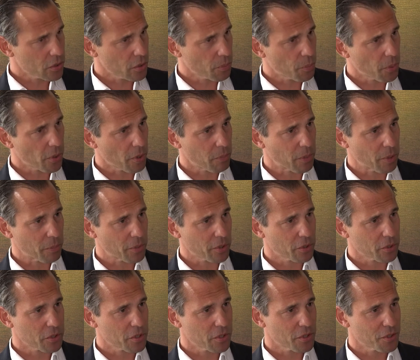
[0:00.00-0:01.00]
problem
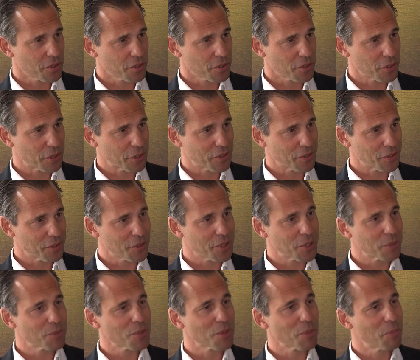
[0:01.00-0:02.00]
because it
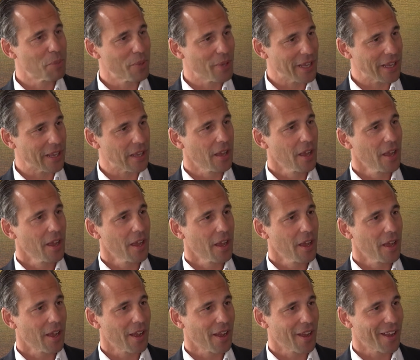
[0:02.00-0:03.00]
seems to be
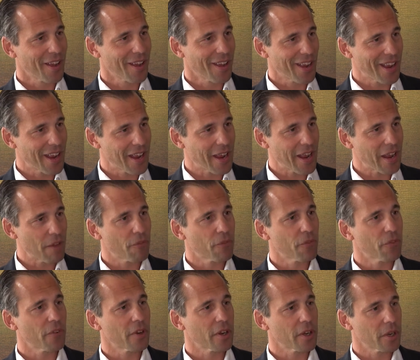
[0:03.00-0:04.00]

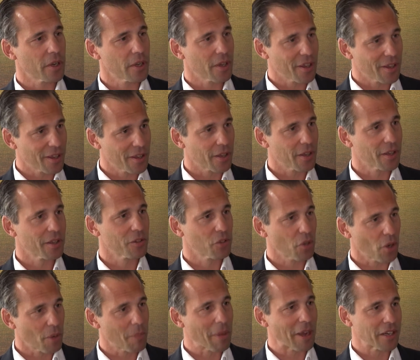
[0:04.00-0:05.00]
every
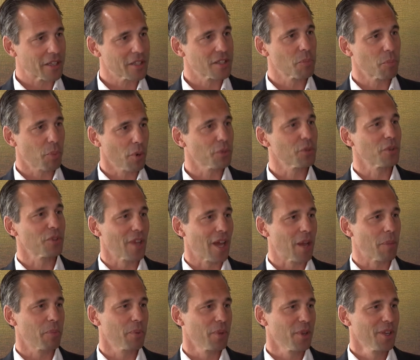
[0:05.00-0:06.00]
turbine is a
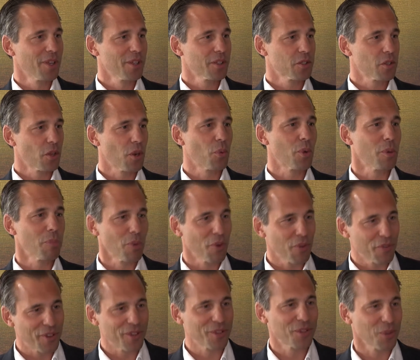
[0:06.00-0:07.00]
prototype. So we're
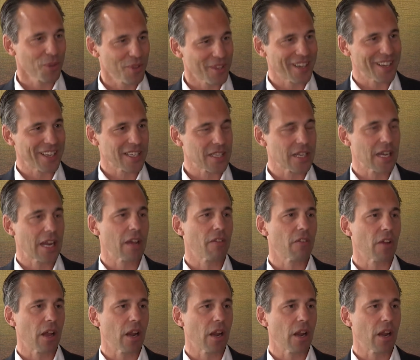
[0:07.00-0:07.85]
moving to the next level.